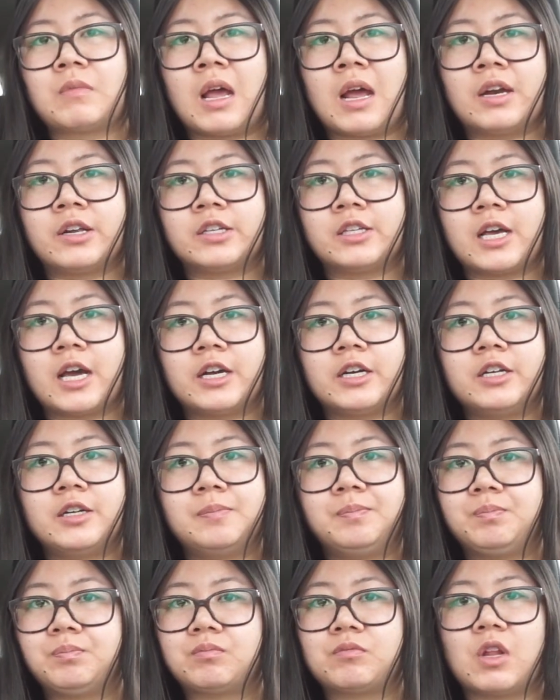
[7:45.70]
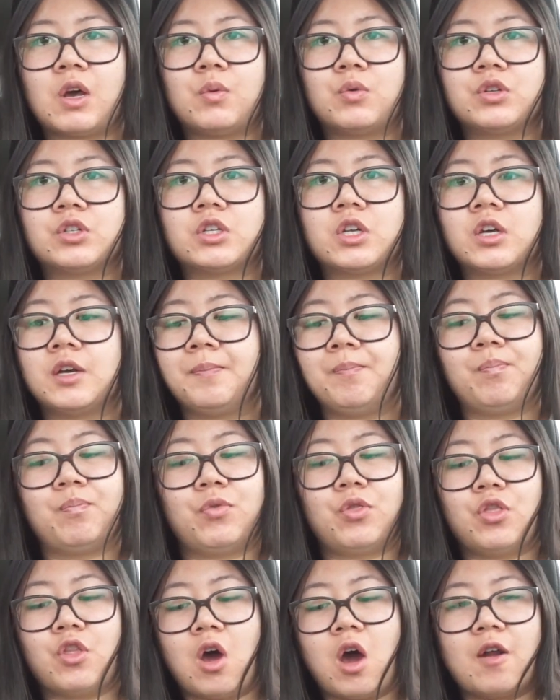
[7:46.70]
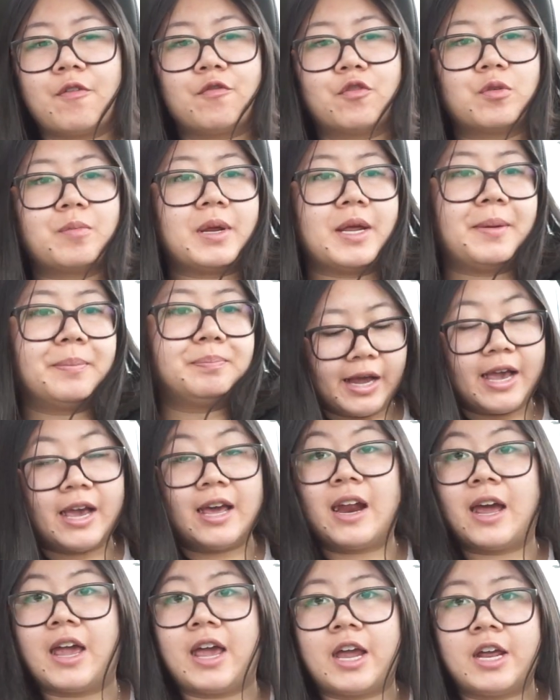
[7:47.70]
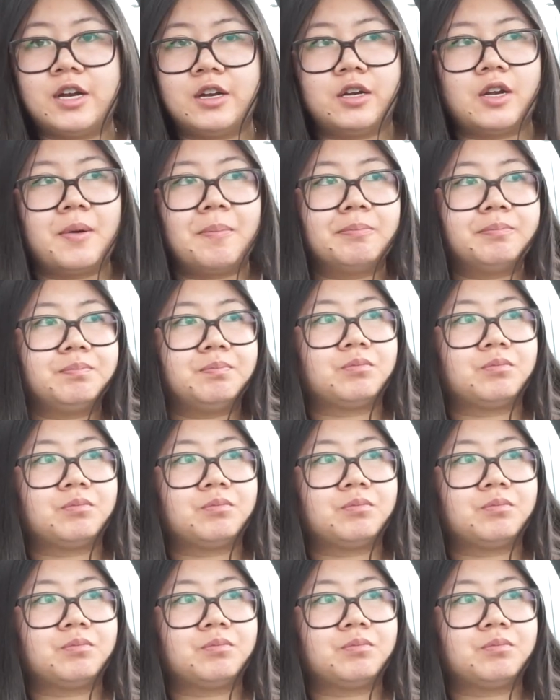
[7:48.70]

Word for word: I decided that was not for me, and I hated it.